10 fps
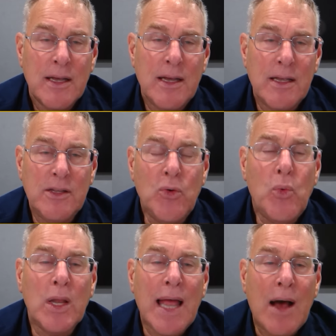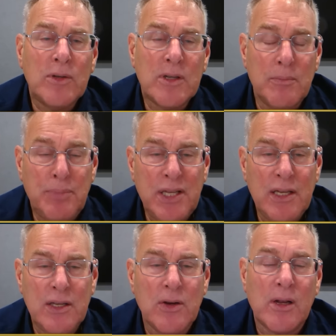uh, you will
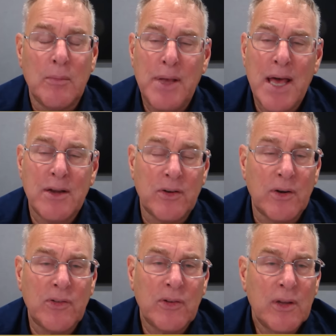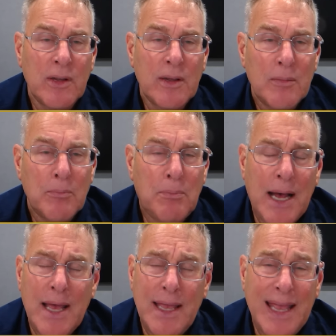outcompete your competitors
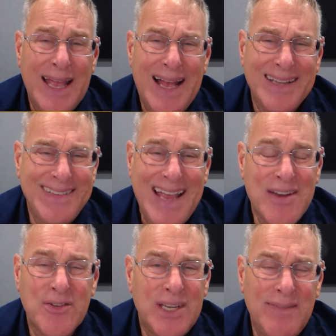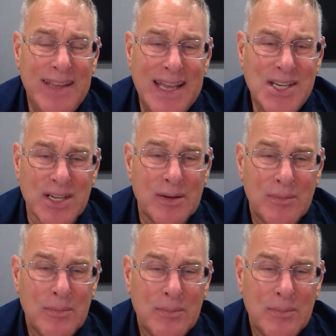by a standard deviation.